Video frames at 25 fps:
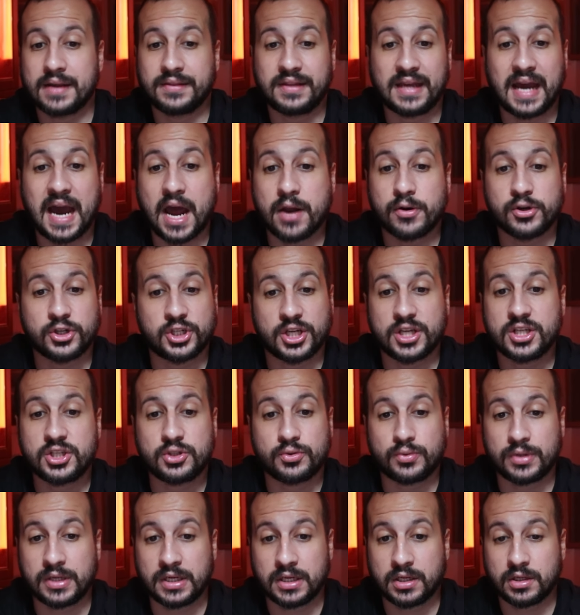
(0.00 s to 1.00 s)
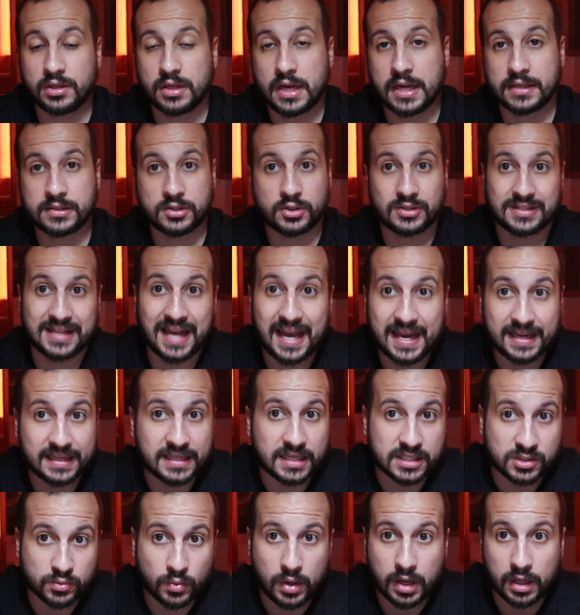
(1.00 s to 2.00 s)
the Irish history and
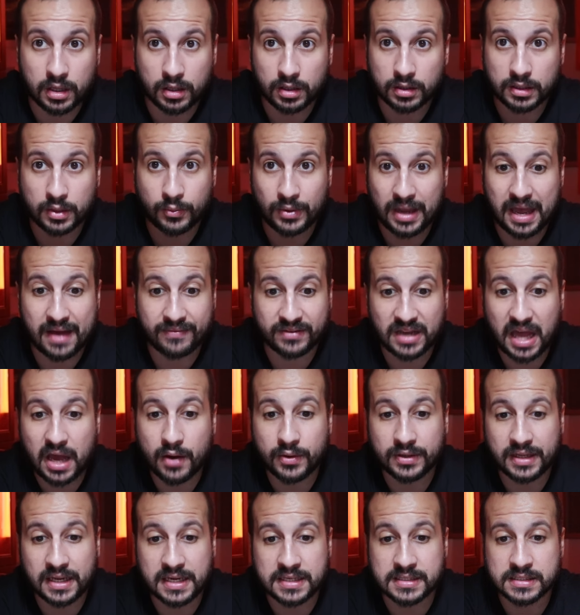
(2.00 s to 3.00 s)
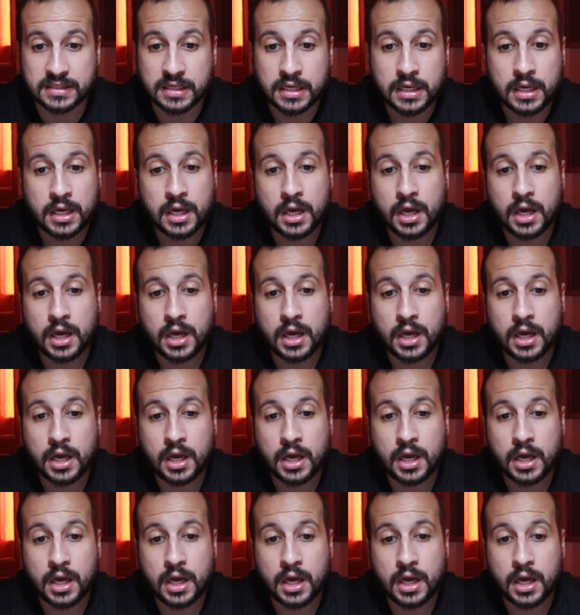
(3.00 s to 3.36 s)
society as well that we have nowadays.